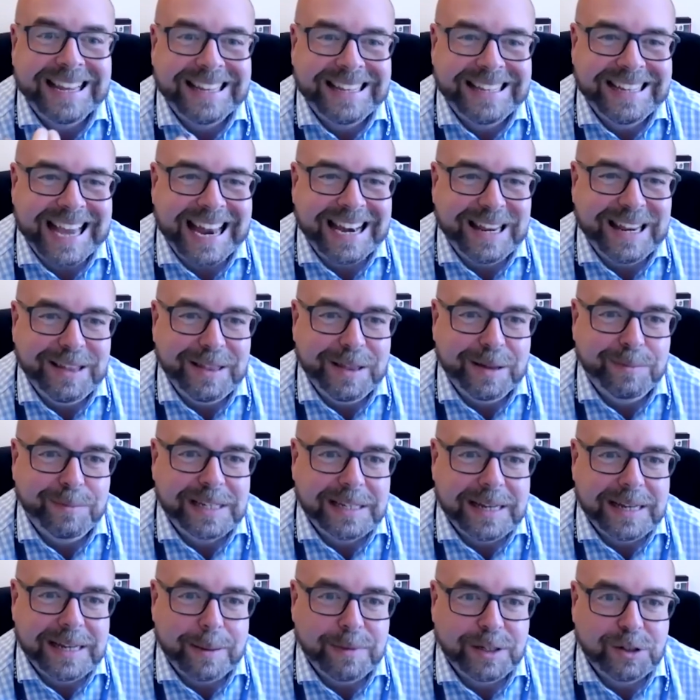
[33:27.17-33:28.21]
getting them to
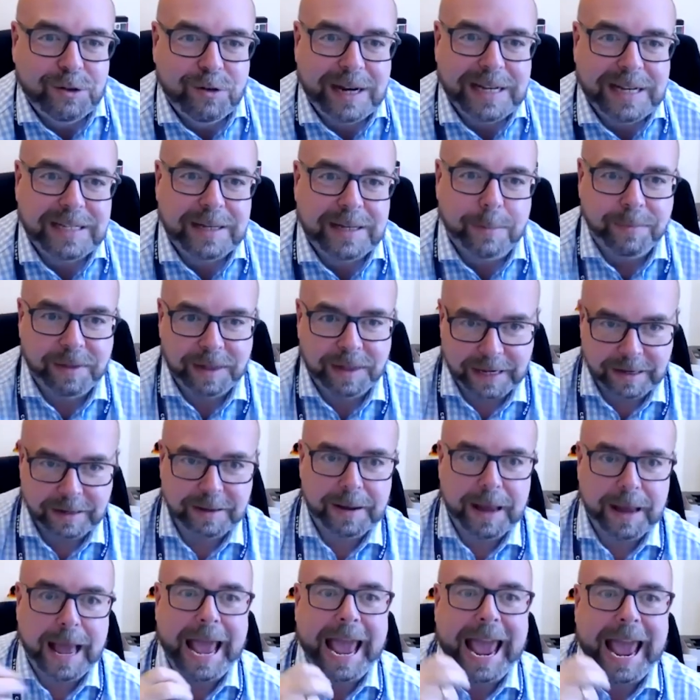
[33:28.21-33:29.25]
demonstrate something
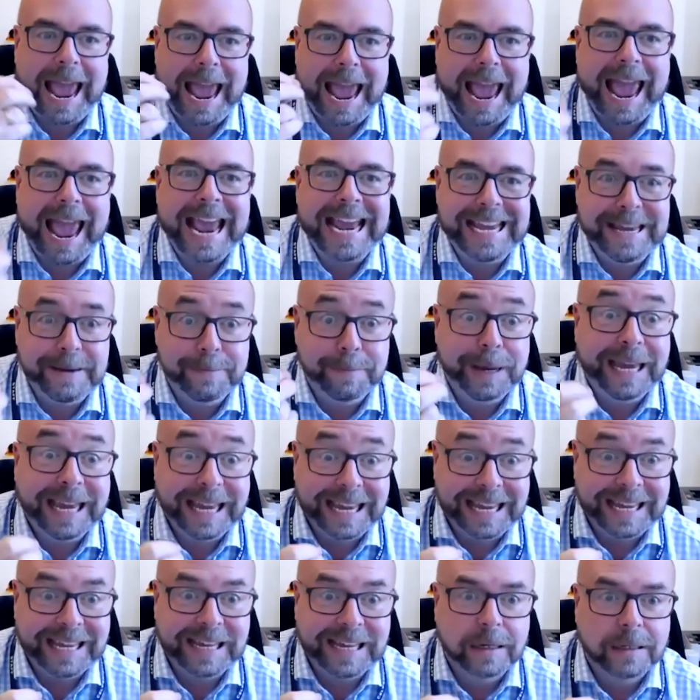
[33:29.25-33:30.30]
A,
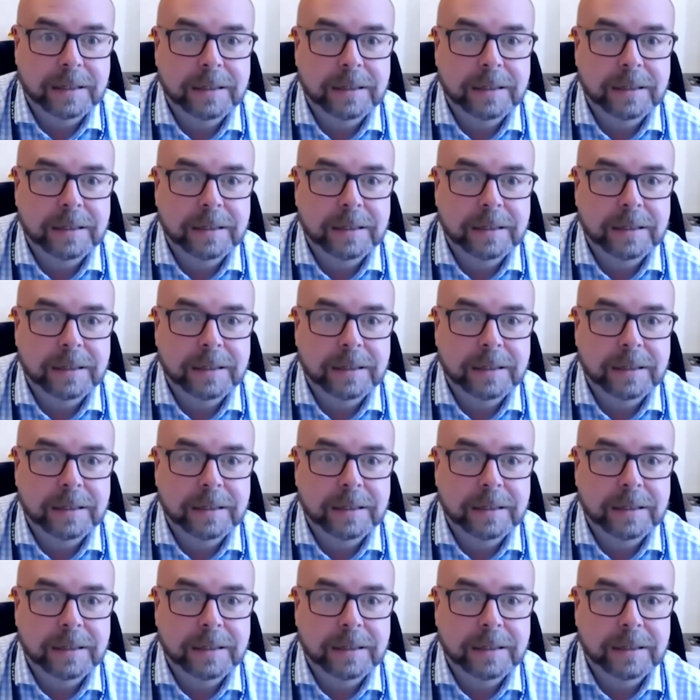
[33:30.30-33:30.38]
B,